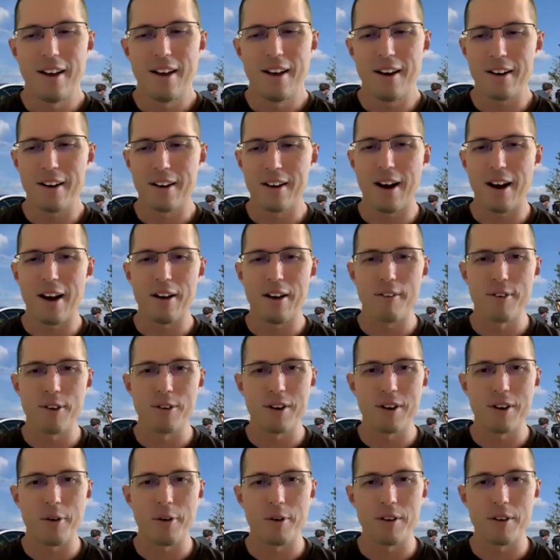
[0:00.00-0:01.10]
Kyle Field and
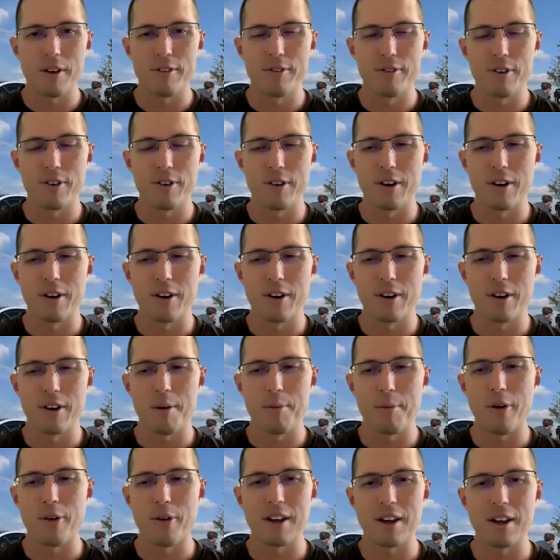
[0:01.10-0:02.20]
I were there for a couple hours
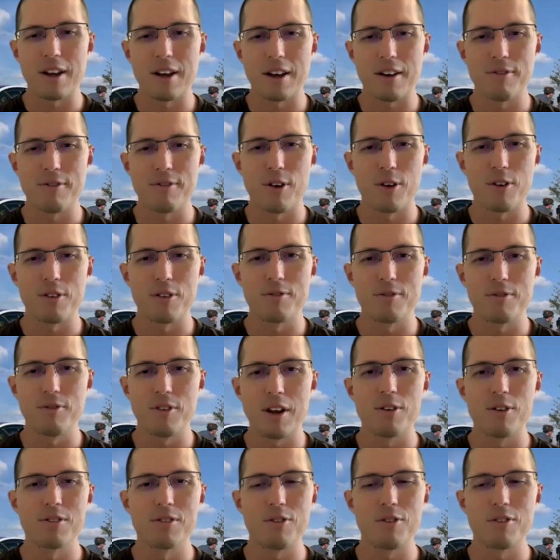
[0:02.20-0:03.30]
taking photos and videos,
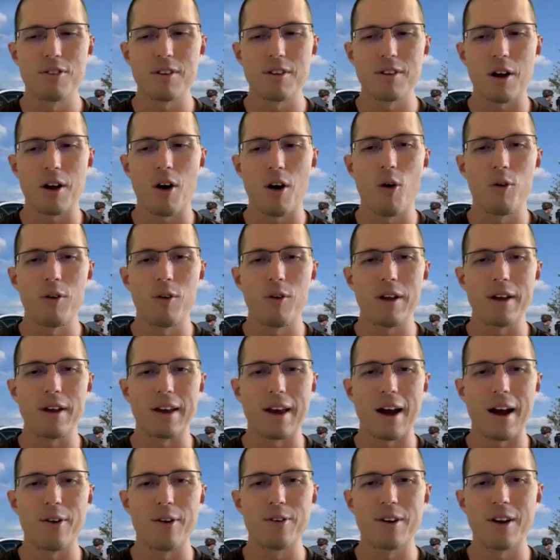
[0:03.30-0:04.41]
and it's just like, holy cow,
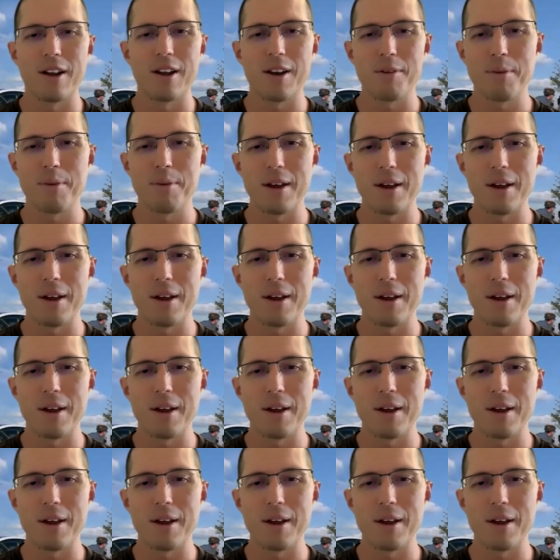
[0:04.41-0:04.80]
are you kidding me?